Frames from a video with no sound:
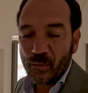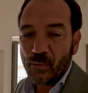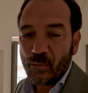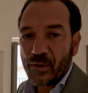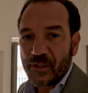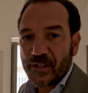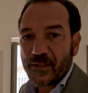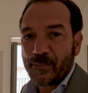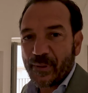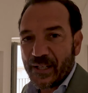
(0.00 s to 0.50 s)

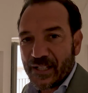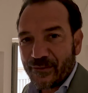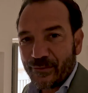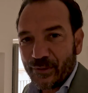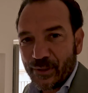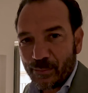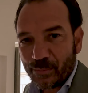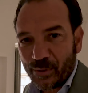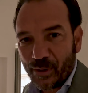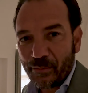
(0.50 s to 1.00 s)
what's best for
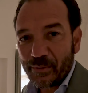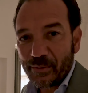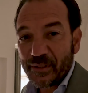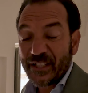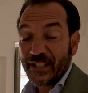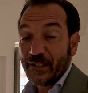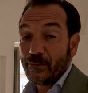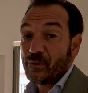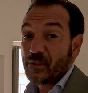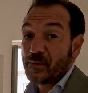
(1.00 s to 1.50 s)
the
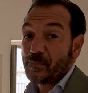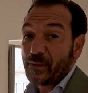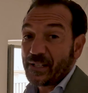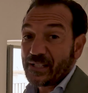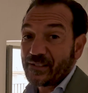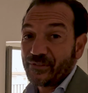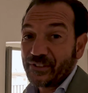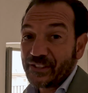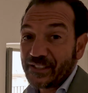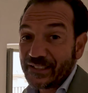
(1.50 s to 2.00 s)
property, what's
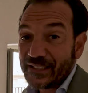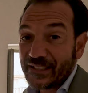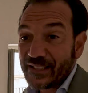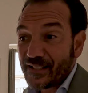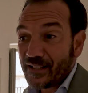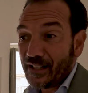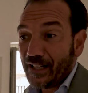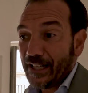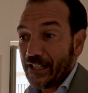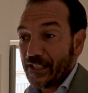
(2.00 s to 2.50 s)
best for the
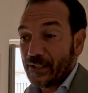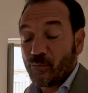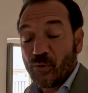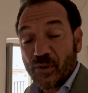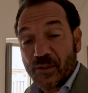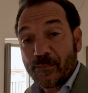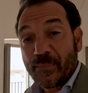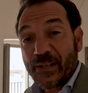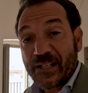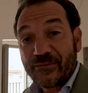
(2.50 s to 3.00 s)
design, what's
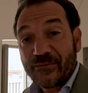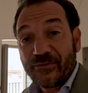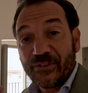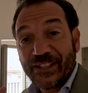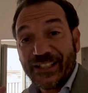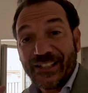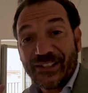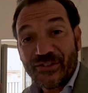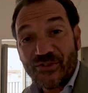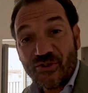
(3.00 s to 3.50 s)
best for the
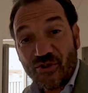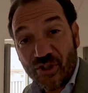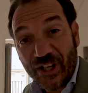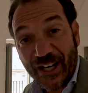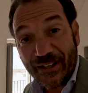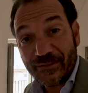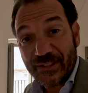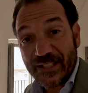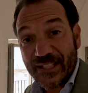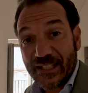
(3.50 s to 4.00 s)

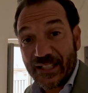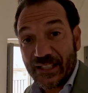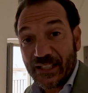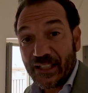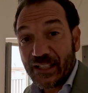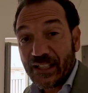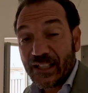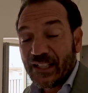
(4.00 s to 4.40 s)
longevity,